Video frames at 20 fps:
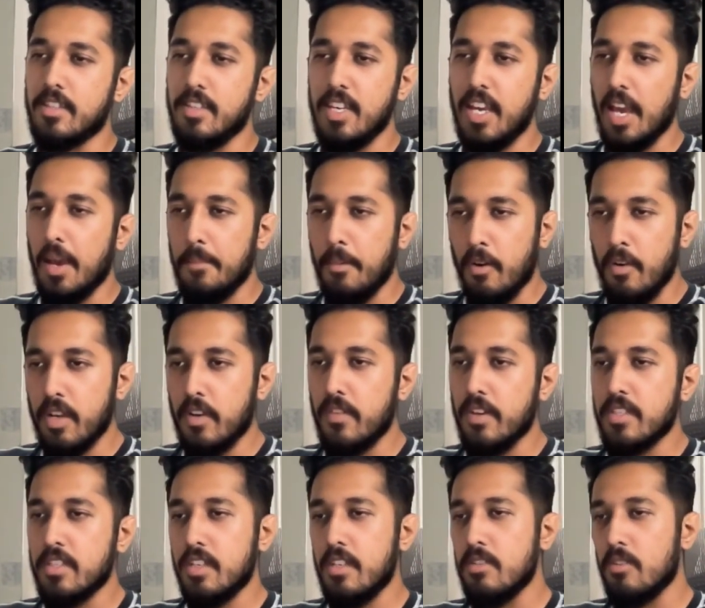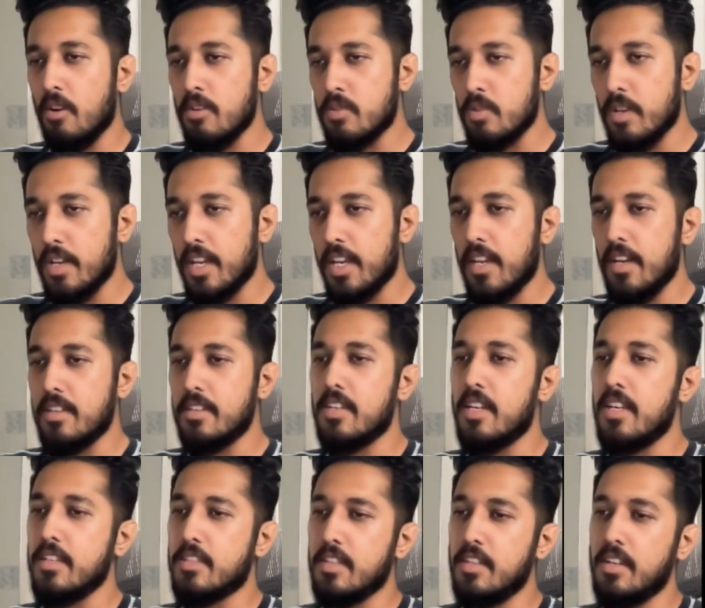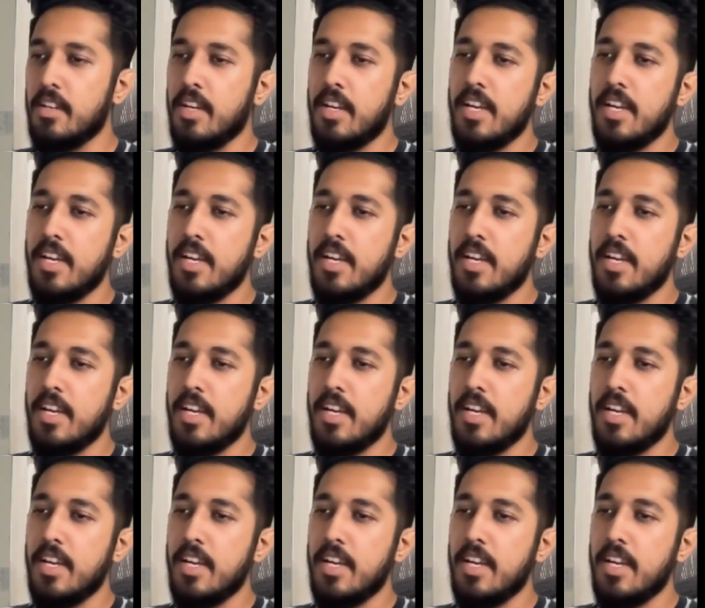The above equation is also a recurrence relation,